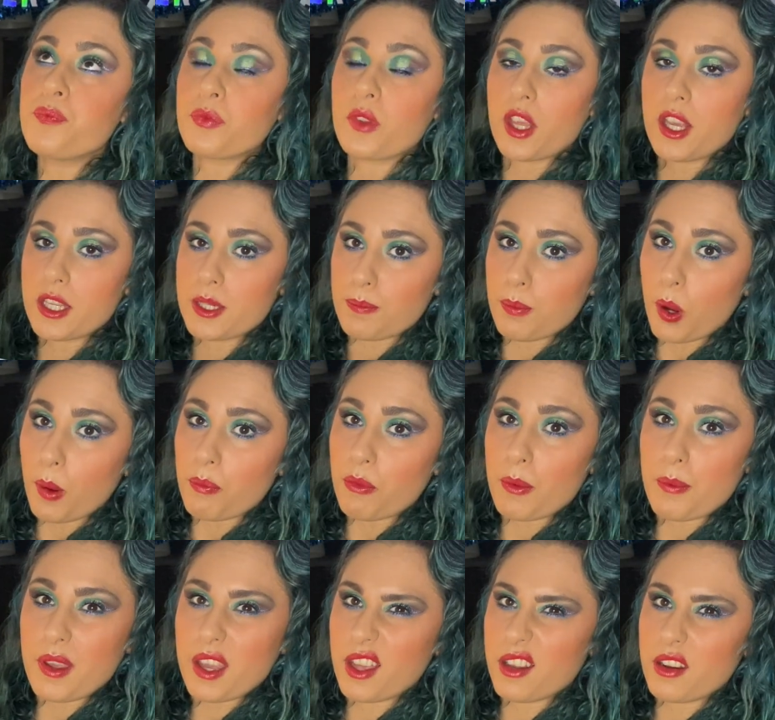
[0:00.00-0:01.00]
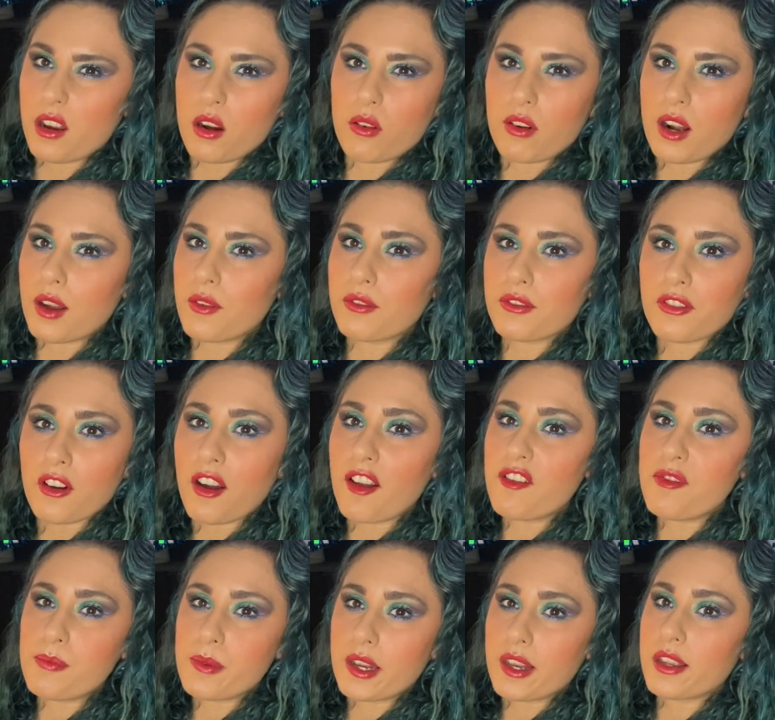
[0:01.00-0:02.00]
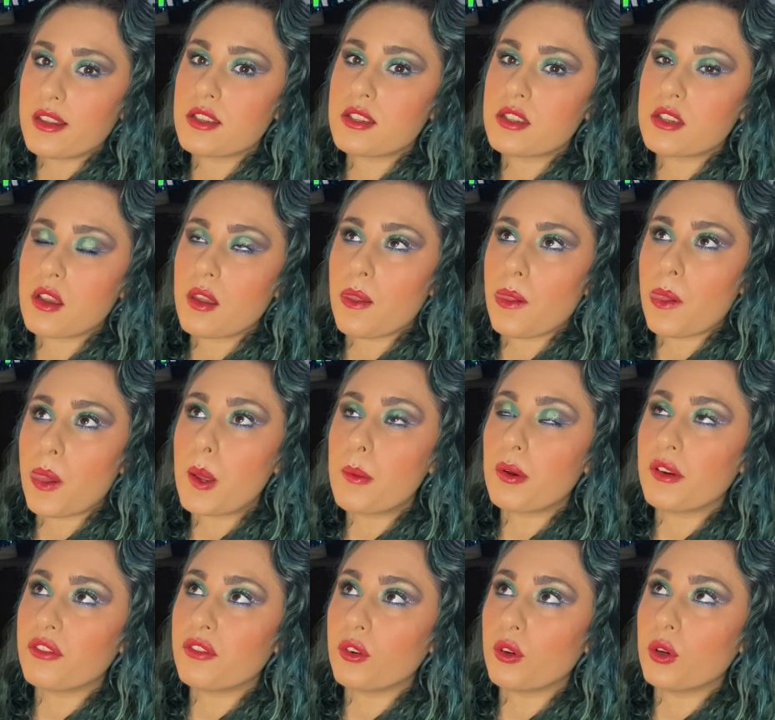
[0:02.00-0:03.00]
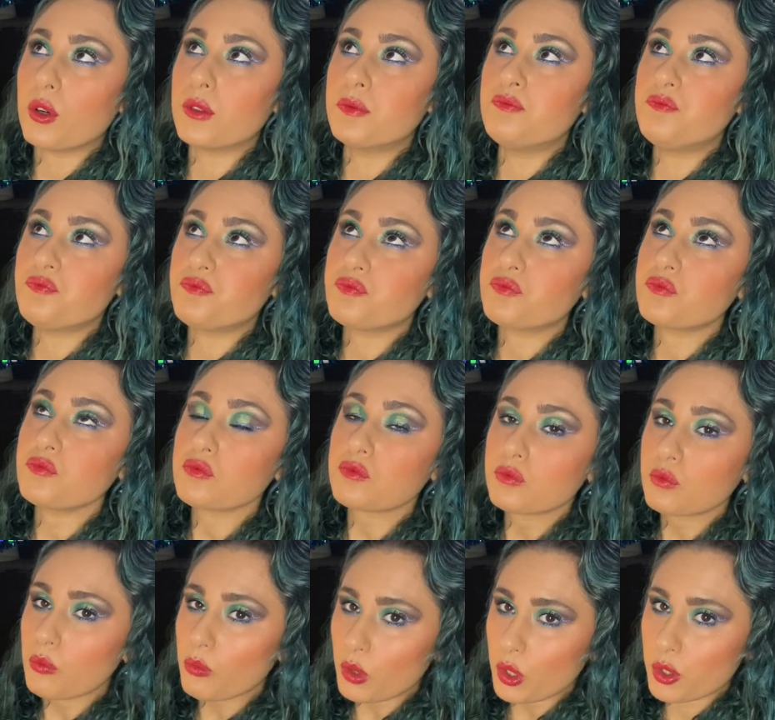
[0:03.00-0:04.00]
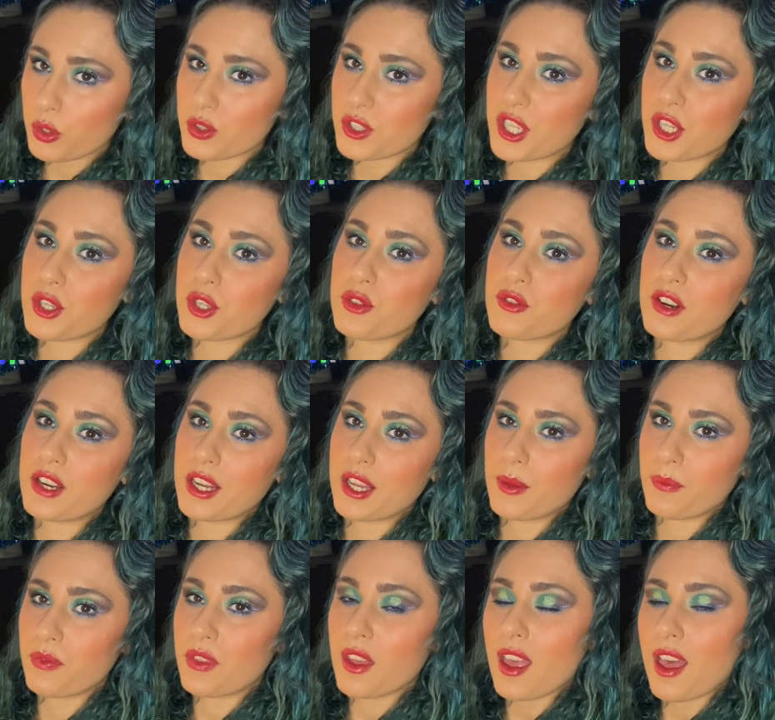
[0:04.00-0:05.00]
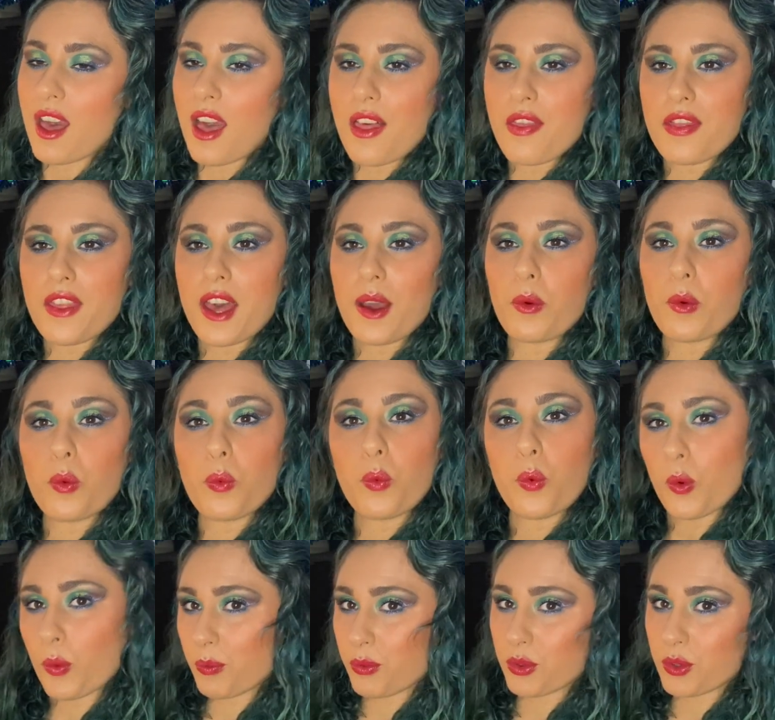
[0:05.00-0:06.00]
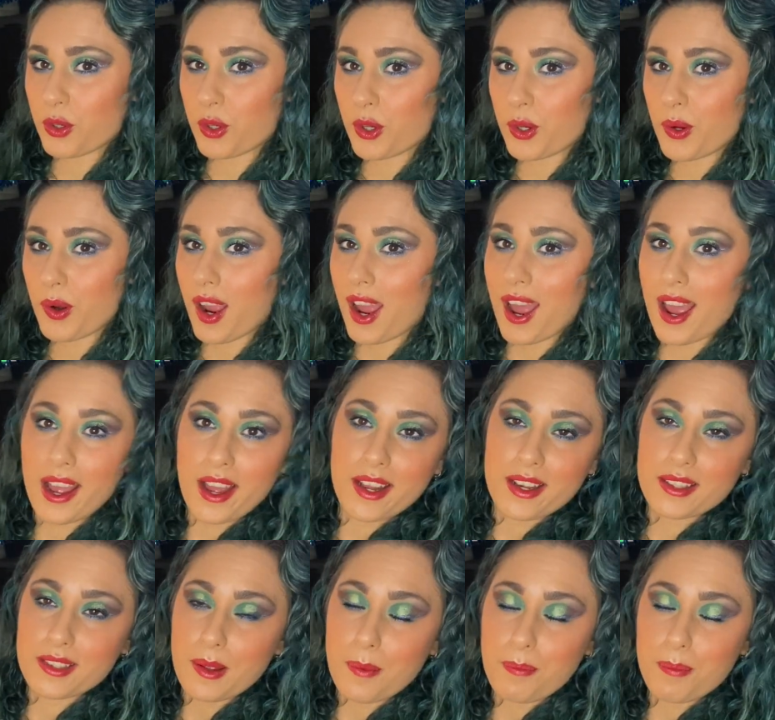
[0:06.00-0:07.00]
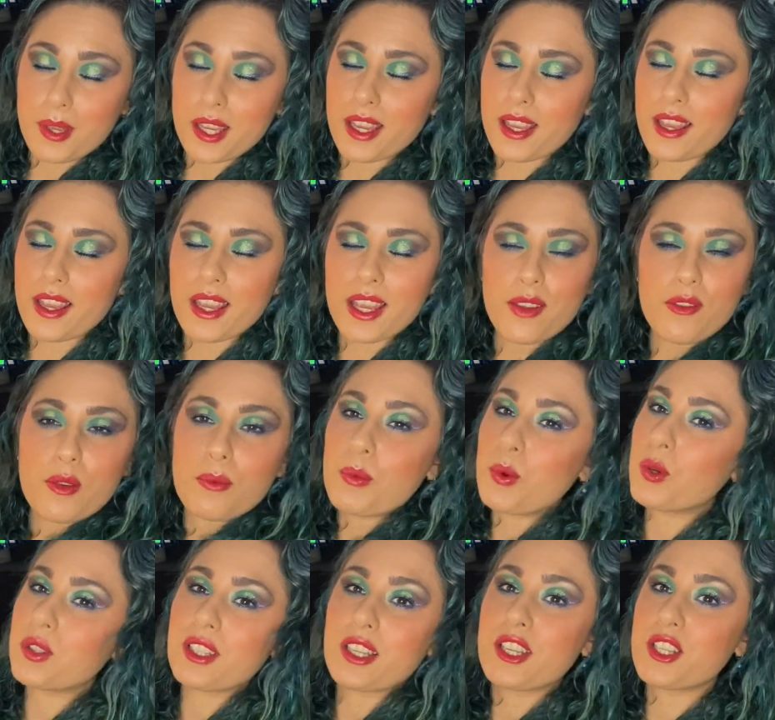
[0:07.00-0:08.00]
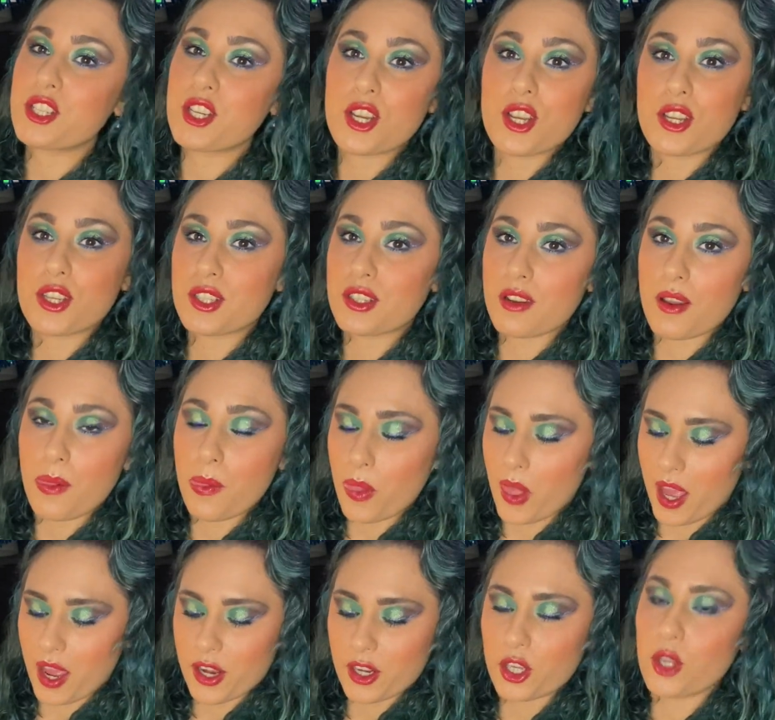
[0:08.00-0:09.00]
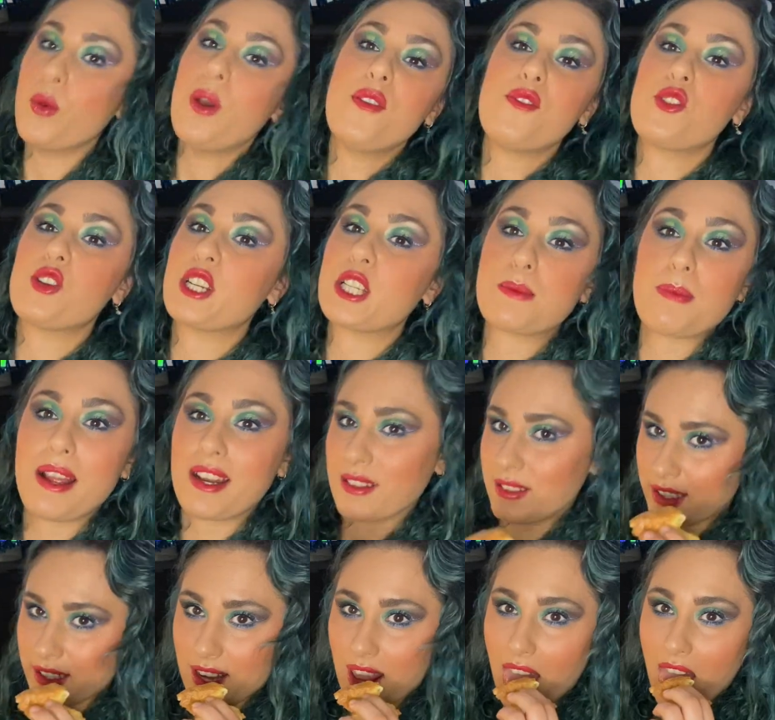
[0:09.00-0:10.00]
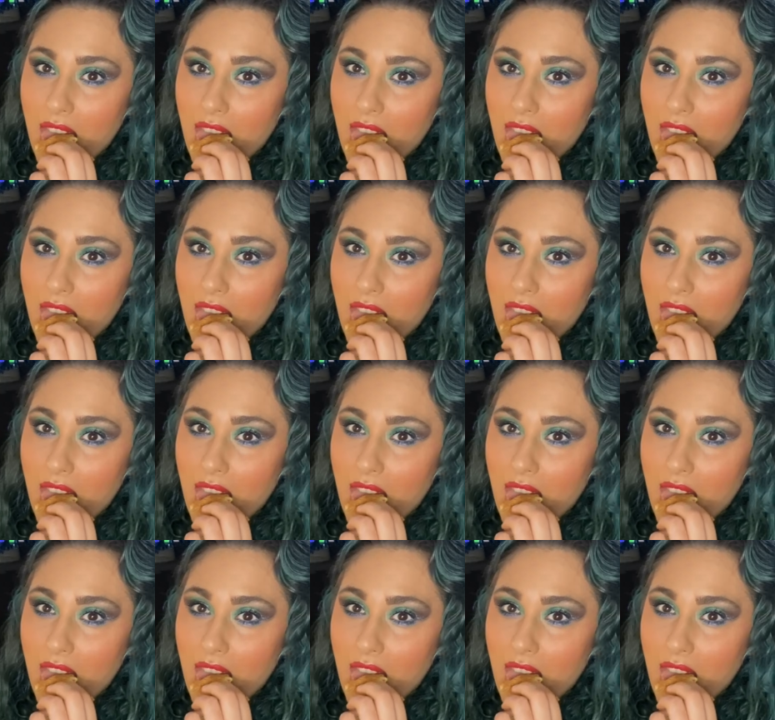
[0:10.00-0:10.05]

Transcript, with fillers: is pop them in around five minutes before your dinner's ready and they will warm through and be even more delicious than you ever expected.